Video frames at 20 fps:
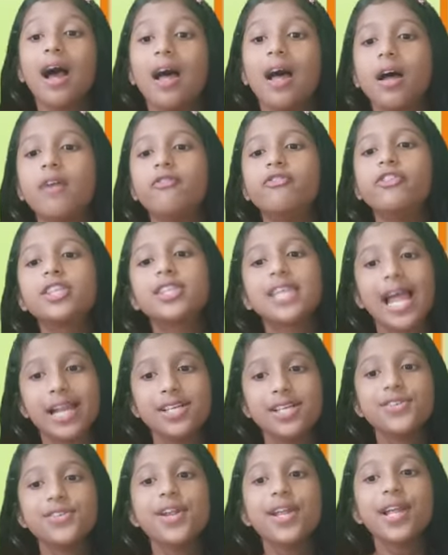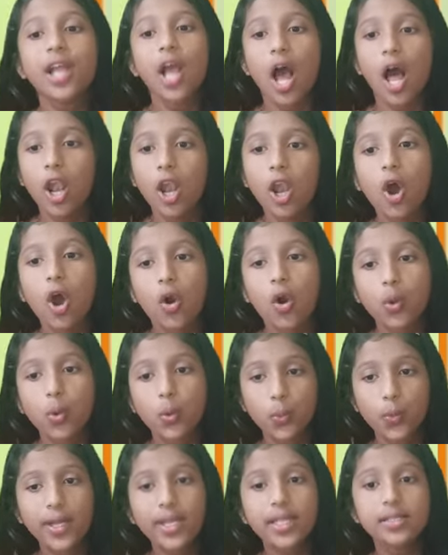With entering
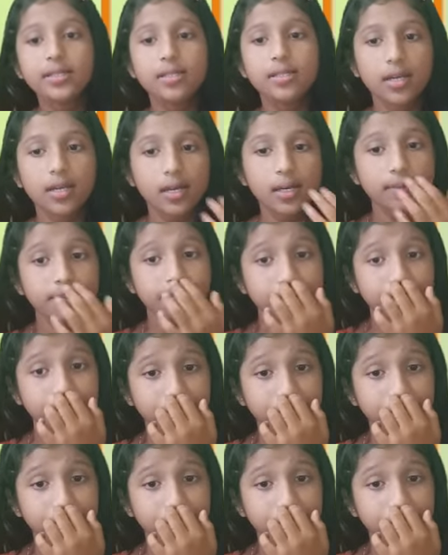along with the